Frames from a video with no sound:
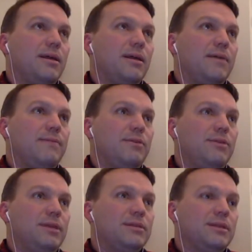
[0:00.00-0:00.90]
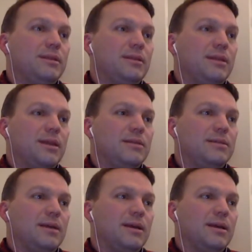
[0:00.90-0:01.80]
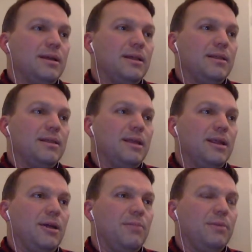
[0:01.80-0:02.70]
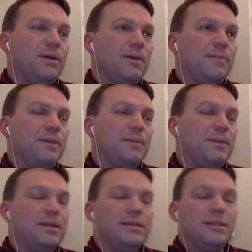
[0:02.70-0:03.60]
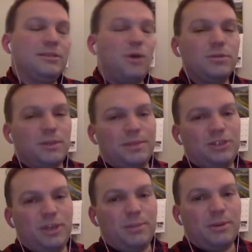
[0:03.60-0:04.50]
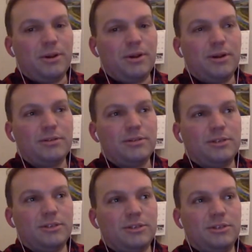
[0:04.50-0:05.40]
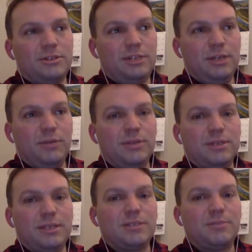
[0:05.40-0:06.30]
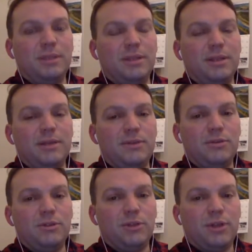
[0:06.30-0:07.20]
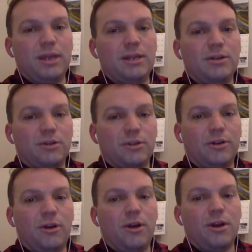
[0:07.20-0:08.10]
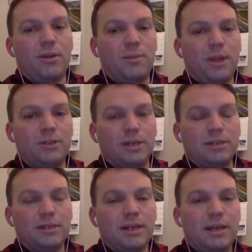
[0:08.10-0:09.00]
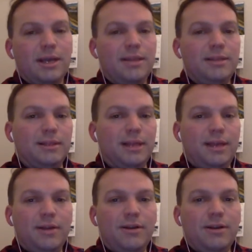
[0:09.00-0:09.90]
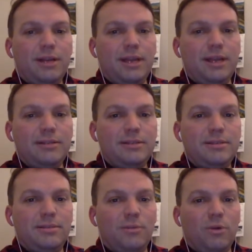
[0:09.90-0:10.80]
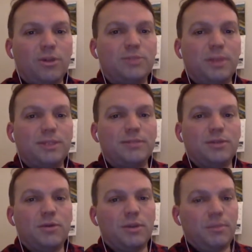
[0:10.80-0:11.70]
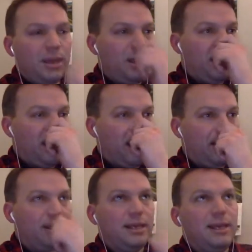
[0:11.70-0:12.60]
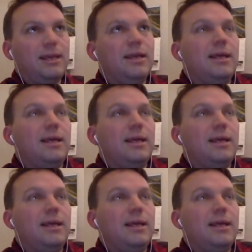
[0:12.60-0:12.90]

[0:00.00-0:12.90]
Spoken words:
a few things that'll help. I mean, it's always going to be cheaper to deal with accessibility if you look at it earlier on in a project. The later it is, the more expensive it's going to be, and the